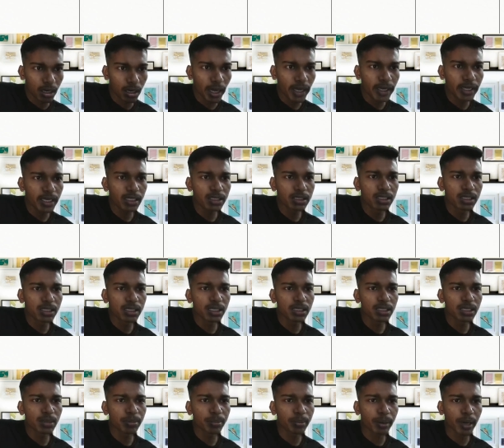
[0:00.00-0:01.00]
Like in
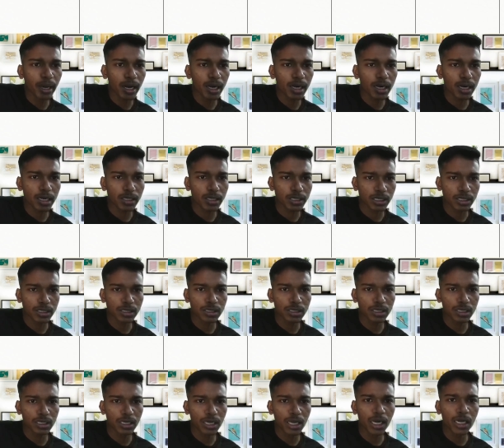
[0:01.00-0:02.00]
series and parallel
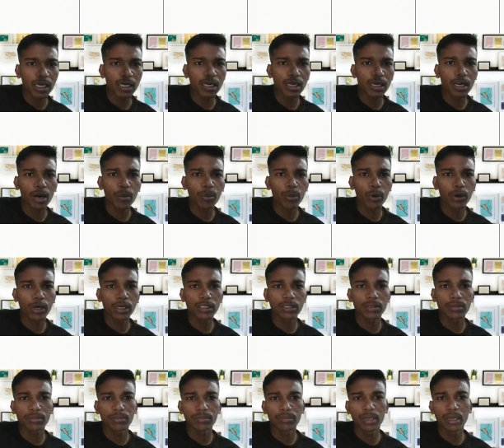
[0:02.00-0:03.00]
connections, electrical
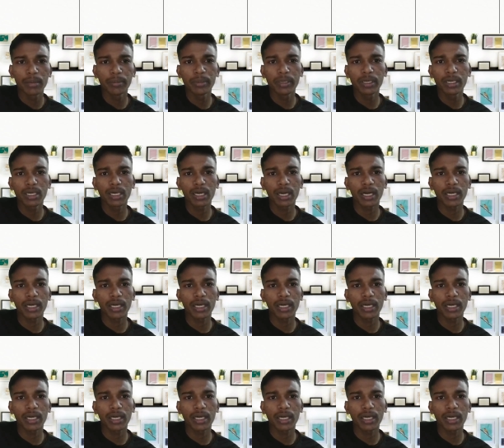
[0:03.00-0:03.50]
components may be